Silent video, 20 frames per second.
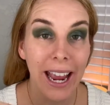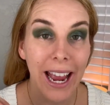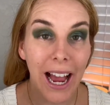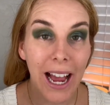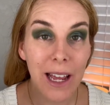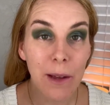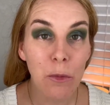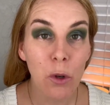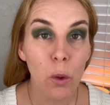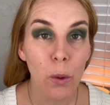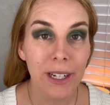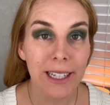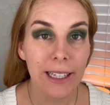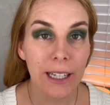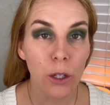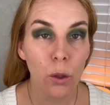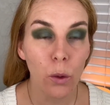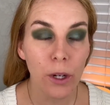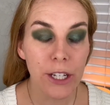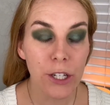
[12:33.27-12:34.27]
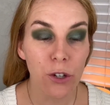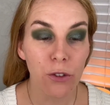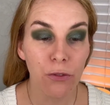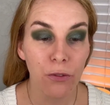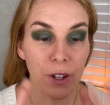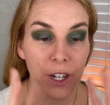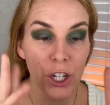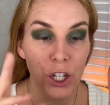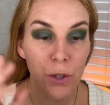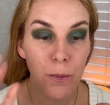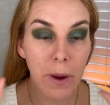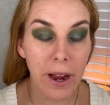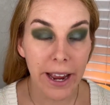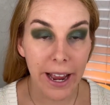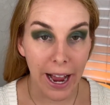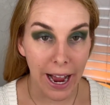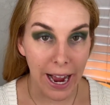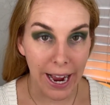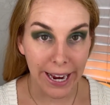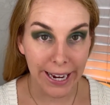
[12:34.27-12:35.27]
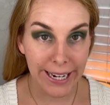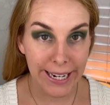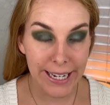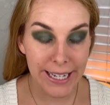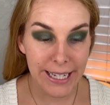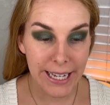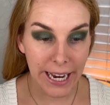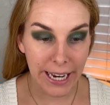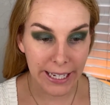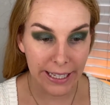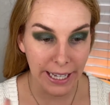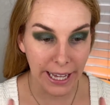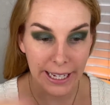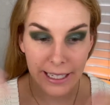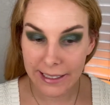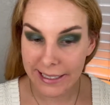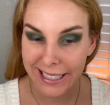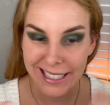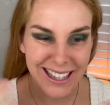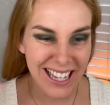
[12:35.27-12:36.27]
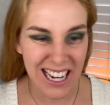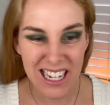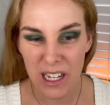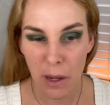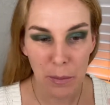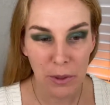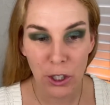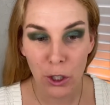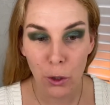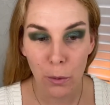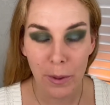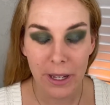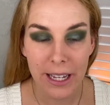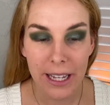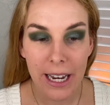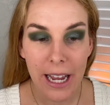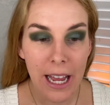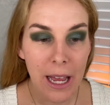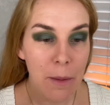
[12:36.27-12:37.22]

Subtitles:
I am quickly going to finish my eyes and like clean things up a little bit,